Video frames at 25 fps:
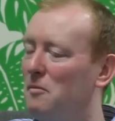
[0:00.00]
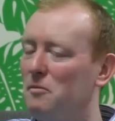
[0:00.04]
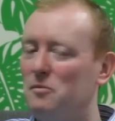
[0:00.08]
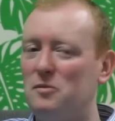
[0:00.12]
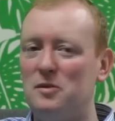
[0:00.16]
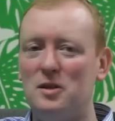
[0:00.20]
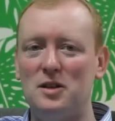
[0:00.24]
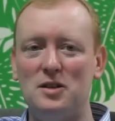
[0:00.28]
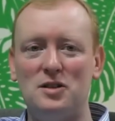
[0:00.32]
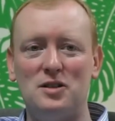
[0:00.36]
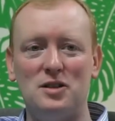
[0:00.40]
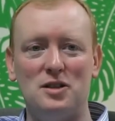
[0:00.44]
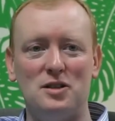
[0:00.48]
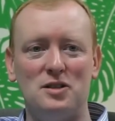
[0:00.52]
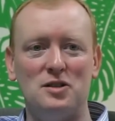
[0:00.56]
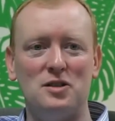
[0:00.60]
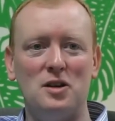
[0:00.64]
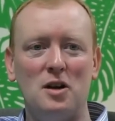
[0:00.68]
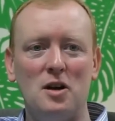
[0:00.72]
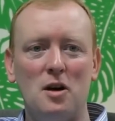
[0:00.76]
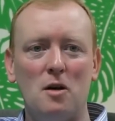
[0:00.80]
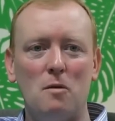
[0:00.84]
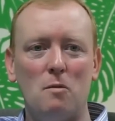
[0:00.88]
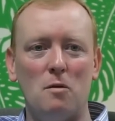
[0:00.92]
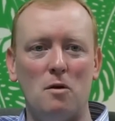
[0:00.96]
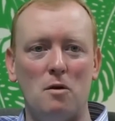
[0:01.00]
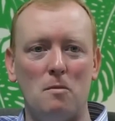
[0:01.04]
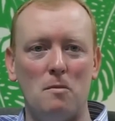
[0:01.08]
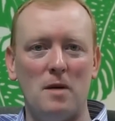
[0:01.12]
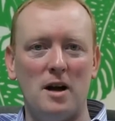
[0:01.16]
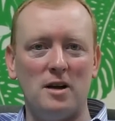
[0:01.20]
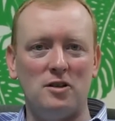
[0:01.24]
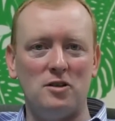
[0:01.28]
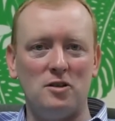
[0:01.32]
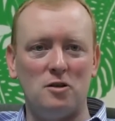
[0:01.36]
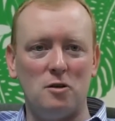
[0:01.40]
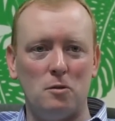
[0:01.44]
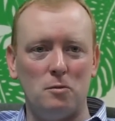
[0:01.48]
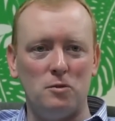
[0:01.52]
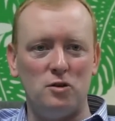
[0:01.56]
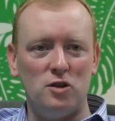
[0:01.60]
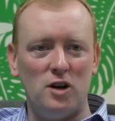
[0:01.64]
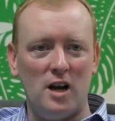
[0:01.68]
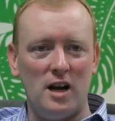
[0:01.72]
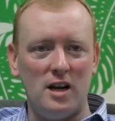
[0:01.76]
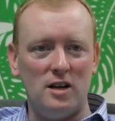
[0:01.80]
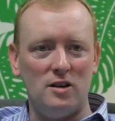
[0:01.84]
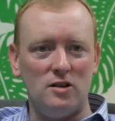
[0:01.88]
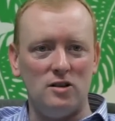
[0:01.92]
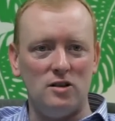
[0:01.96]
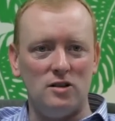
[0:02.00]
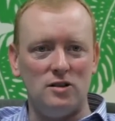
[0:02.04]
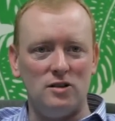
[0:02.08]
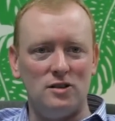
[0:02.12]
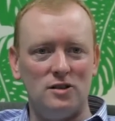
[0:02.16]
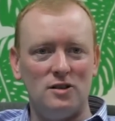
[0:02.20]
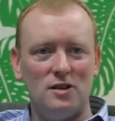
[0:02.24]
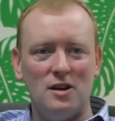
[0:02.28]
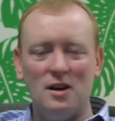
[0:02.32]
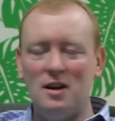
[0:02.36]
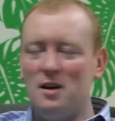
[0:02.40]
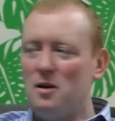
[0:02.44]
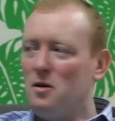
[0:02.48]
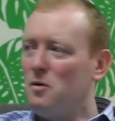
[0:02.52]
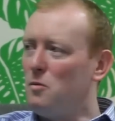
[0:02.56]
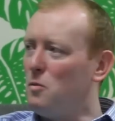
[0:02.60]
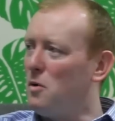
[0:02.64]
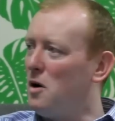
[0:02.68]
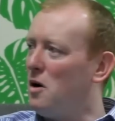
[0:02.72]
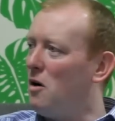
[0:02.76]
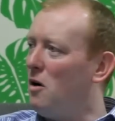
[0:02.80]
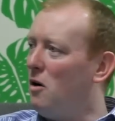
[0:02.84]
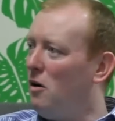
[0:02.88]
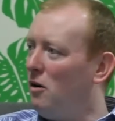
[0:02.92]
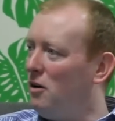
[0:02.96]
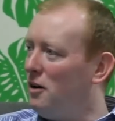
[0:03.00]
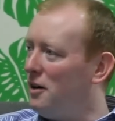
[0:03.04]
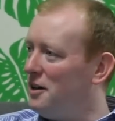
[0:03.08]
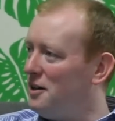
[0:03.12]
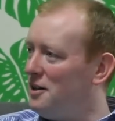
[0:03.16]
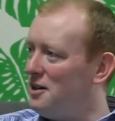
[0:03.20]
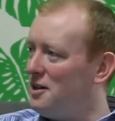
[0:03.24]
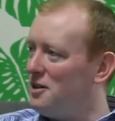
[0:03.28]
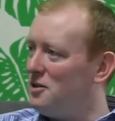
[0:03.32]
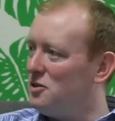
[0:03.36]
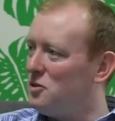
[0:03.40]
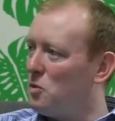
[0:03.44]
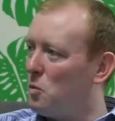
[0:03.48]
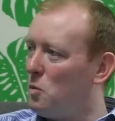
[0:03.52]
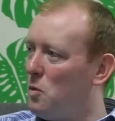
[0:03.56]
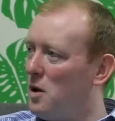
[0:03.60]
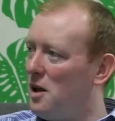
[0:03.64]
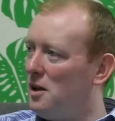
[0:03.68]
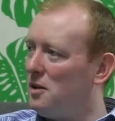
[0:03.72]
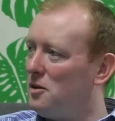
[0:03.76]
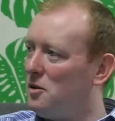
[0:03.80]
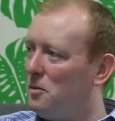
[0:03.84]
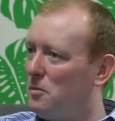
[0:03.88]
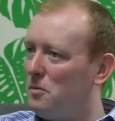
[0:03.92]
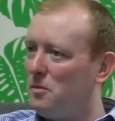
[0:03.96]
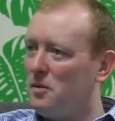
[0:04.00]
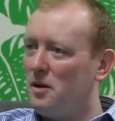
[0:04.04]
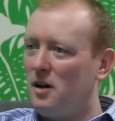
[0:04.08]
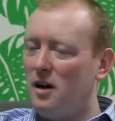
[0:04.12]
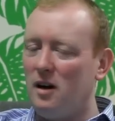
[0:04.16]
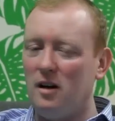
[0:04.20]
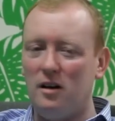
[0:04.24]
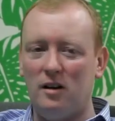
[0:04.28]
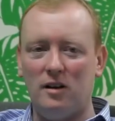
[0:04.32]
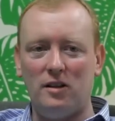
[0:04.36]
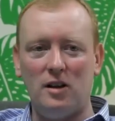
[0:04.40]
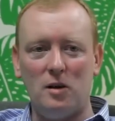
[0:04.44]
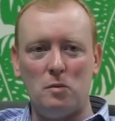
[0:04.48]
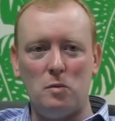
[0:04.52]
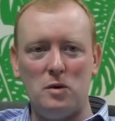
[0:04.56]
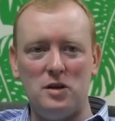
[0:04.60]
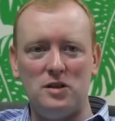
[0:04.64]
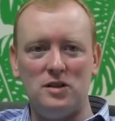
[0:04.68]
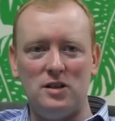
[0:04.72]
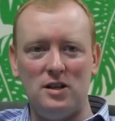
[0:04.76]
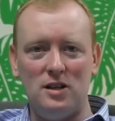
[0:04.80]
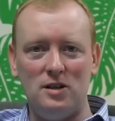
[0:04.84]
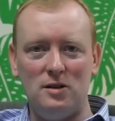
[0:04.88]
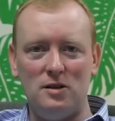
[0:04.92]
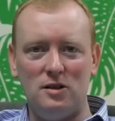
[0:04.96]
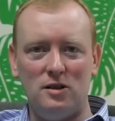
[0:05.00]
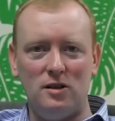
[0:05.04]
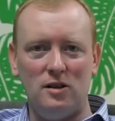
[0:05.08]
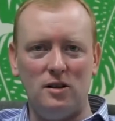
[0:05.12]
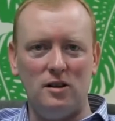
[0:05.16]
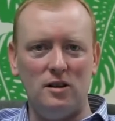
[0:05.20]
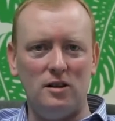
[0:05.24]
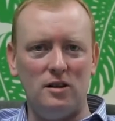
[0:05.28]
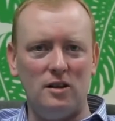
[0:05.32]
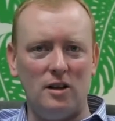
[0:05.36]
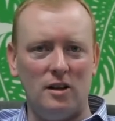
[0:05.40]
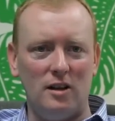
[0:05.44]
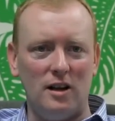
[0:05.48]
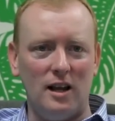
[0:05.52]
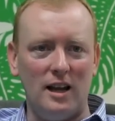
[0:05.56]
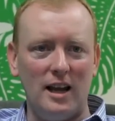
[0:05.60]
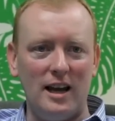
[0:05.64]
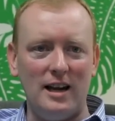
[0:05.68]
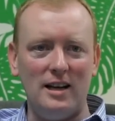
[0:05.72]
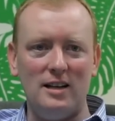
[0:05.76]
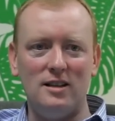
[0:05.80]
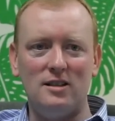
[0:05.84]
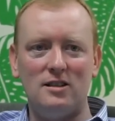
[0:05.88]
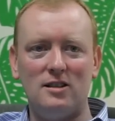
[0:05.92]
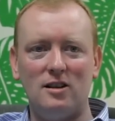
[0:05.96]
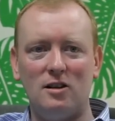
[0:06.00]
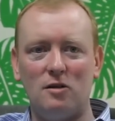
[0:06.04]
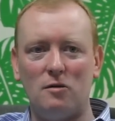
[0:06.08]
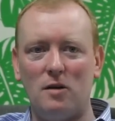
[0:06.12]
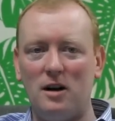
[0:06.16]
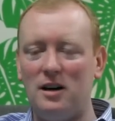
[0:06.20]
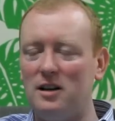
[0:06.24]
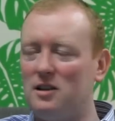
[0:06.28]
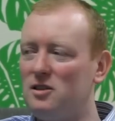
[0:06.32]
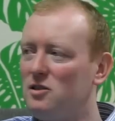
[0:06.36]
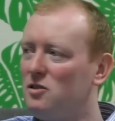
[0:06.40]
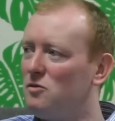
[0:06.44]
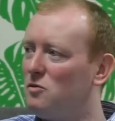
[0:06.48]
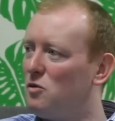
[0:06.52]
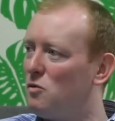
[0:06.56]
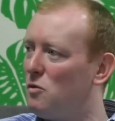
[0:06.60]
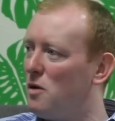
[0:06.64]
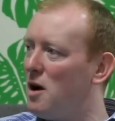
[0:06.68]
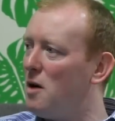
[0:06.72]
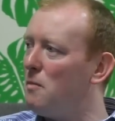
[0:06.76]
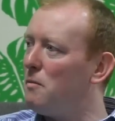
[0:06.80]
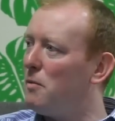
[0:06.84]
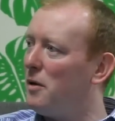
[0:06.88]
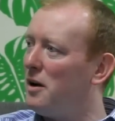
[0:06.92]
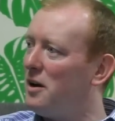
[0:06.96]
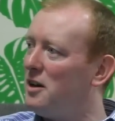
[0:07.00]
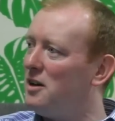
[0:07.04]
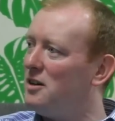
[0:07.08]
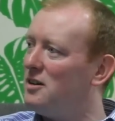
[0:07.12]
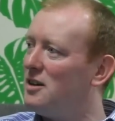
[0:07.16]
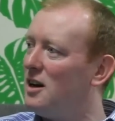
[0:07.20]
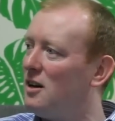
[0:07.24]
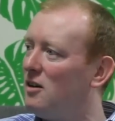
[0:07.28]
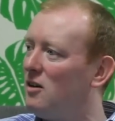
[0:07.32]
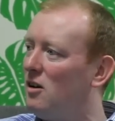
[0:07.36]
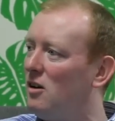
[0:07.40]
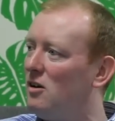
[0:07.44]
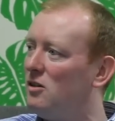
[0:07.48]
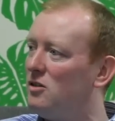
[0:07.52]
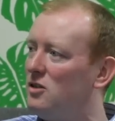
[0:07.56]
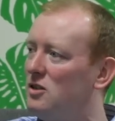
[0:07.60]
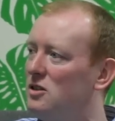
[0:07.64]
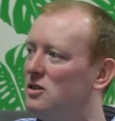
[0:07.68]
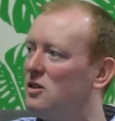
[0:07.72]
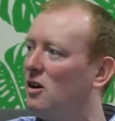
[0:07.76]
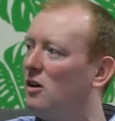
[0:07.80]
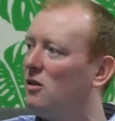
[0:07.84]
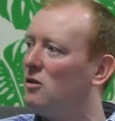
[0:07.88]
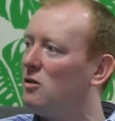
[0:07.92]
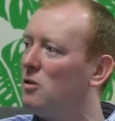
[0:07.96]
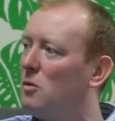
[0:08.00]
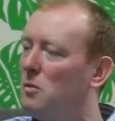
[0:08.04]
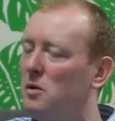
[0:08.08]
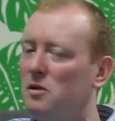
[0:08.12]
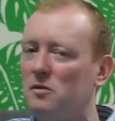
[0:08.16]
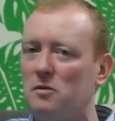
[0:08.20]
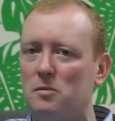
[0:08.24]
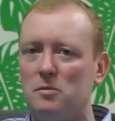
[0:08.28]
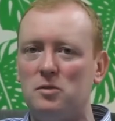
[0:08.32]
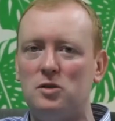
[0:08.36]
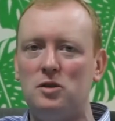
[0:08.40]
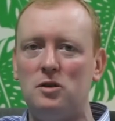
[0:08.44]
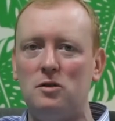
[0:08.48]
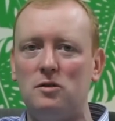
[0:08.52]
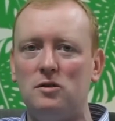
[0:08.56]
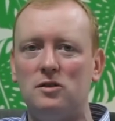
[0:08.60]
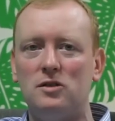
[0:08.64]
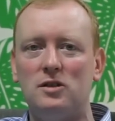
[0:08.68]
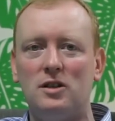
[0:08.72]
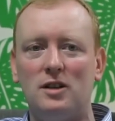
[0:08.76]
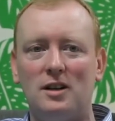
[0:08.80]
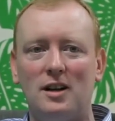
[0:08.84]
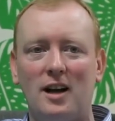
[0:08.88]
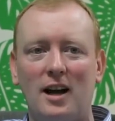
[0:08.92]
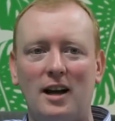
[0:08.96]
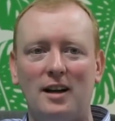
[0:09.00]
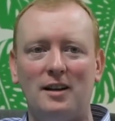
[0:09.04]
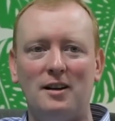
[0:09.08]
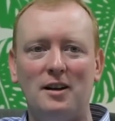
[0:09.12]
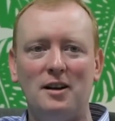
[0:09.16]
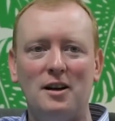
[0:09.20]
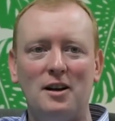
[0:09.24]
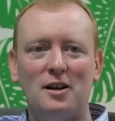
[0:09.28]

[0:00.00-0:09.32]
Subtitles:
This is where Imagine Cup changes, where all ideas are welcome. And I think we see the latest and greatest groundbreaking technologies that are coming from students today.